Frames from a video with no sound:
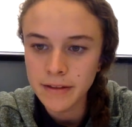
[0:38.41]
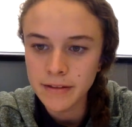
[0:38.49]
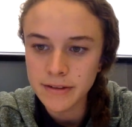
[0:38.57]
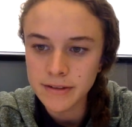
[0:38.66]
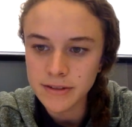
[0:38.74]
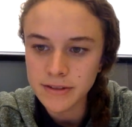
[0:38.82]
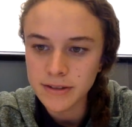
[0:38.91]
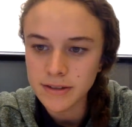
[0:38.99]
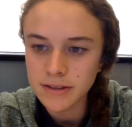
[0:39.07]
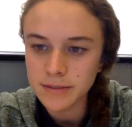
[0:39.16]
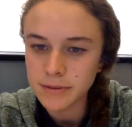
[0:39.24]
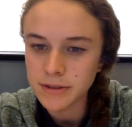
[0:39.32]
The decision
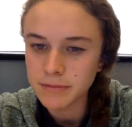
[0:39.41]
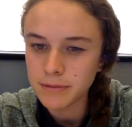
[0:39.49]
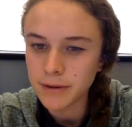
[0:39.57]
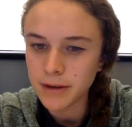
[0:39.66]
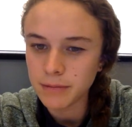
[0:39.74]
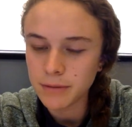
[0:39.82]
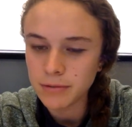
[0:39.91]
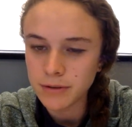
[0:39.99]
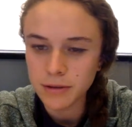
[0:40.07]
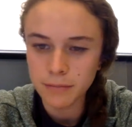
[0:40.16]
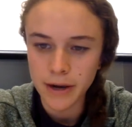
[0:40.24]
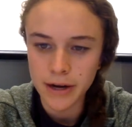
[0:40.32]
is supposed to be made between
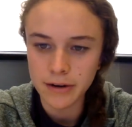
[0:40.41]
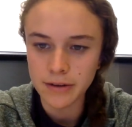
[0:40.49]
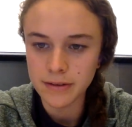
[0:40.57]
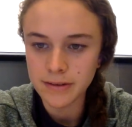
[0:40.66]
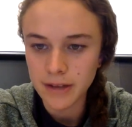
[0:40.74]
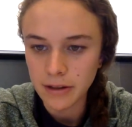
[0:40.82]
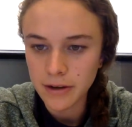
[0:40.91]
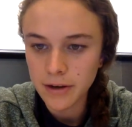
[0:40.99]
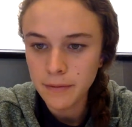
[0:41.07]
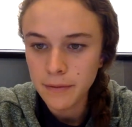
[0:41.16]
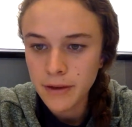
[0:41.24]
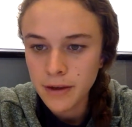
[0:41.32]
the buyer and the seller,
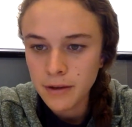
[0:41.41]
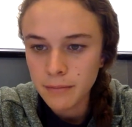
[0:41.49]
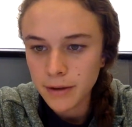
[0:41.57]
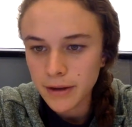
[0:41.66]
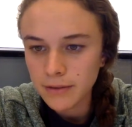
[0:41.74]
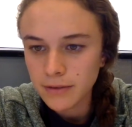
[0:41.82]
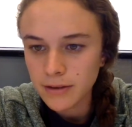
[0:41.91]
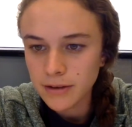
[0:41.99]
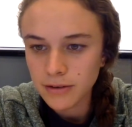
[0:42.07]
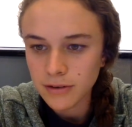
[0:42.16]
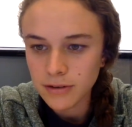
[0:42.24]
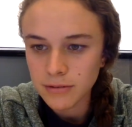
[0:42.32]
but given the
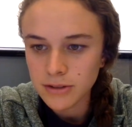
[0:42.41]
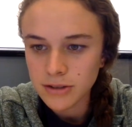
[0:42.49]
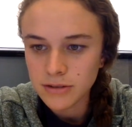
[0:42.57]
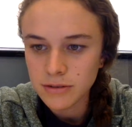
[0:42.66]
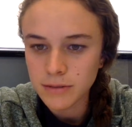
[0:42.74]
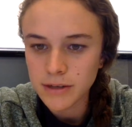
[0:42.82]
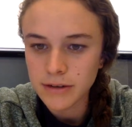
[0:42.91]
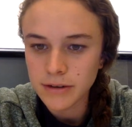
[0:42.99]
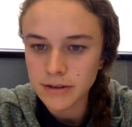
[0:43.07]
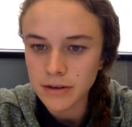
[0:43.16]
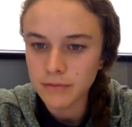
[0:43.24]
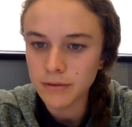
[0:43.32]
degree to which
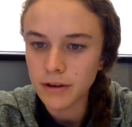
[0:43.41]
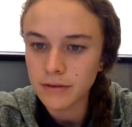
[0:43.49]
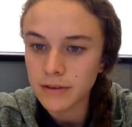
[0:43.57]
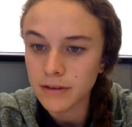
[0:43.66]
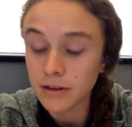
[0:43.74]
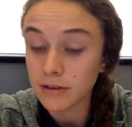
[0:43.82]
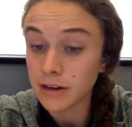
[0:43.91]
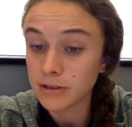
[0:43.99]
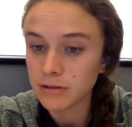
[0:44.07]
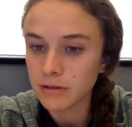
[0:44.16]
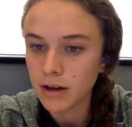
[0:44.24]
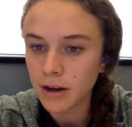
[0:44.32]
intermediaries are involved in the
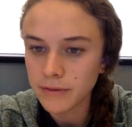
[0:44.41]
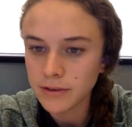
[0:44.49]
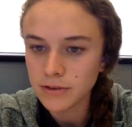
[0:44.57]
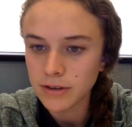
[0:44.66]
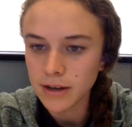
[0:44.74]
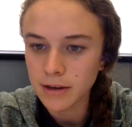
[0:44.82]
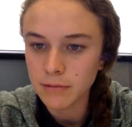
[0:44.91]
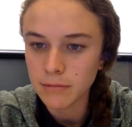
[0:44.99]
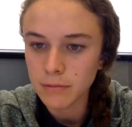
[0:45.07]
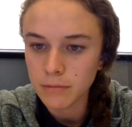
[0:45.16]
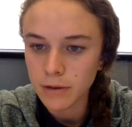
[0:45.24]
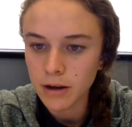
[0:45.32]
international coffee trade,
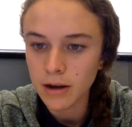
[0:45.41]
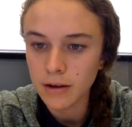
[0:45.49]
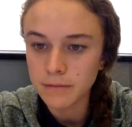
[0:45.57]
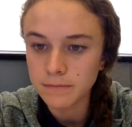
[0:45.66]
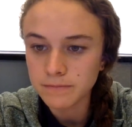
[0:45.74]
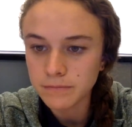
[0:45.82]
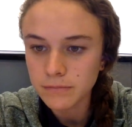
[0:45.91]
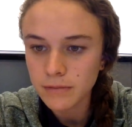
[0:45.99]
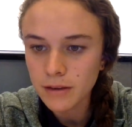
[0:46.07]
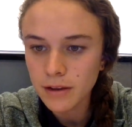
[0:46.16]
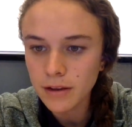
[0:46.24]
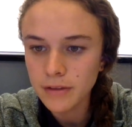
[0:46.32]

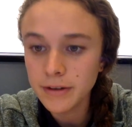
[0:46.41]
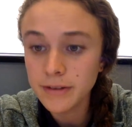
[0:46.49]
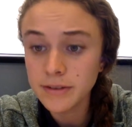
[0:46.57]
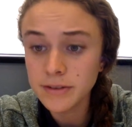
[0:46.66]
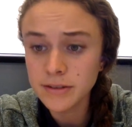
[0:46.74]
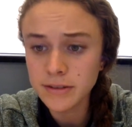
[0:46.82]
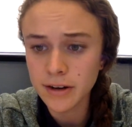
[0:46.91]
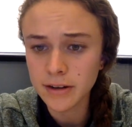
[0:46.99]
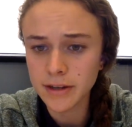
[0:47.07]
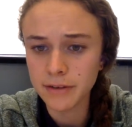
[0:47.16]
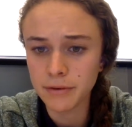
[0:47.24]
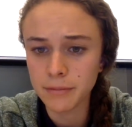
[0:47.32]
the decision is
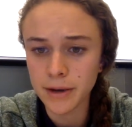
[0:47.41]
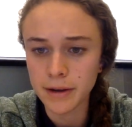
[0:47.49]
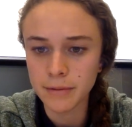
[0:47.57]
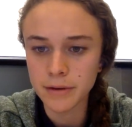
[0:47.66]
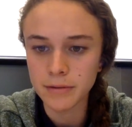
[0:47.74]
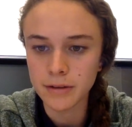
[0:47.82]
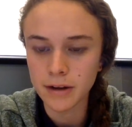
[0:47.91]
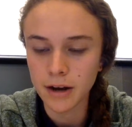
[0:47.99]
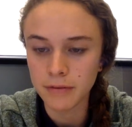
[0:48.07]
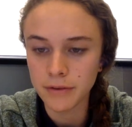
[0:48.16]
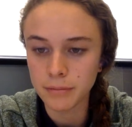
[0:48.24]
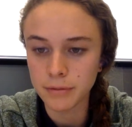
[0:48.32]
hardly ever made between the
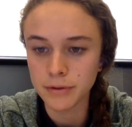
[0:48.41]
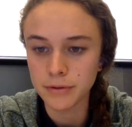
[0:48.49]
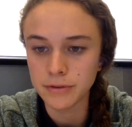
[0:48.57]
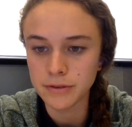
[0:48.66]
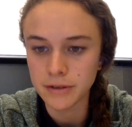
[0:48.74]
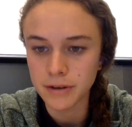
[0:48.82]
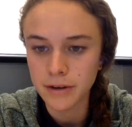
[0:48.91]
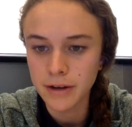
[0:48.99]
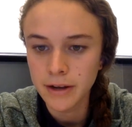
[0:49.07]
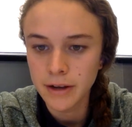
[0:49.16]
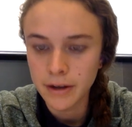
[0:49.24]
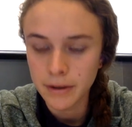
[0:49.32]
coffee producer,
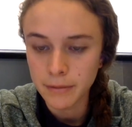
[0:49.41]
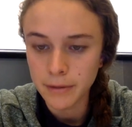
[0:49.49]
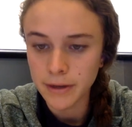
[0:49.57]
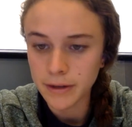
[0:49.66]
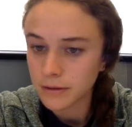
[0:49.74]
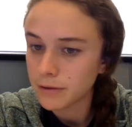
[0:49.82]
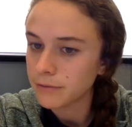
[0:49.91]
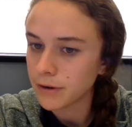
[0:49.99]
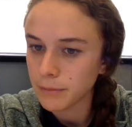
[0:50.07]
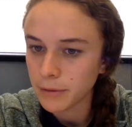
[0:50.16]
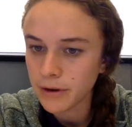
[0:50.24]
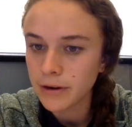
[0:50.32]
meaning the
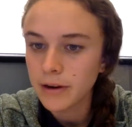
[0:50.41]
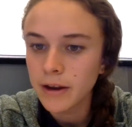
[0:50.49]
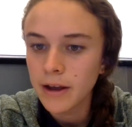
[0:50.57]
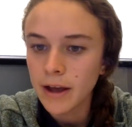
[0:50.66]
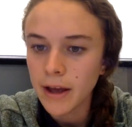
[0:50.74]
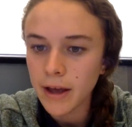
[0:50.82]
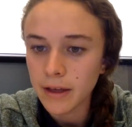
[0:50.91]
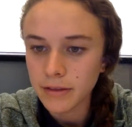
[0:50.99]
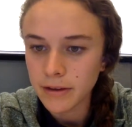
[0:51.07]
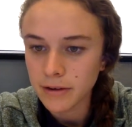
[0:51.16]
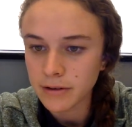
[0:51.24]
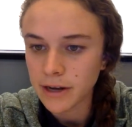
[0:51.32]
farmer, and
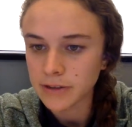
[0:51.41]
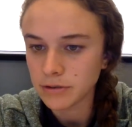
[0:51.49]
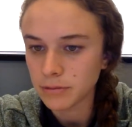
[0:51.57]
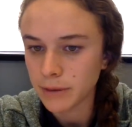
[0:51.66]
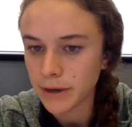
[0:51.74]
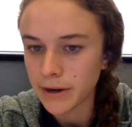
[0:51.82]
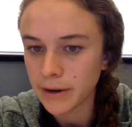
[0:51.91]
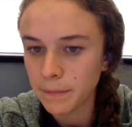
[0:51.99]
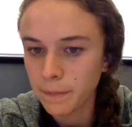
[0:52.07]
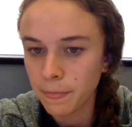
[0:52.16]
the international buyer.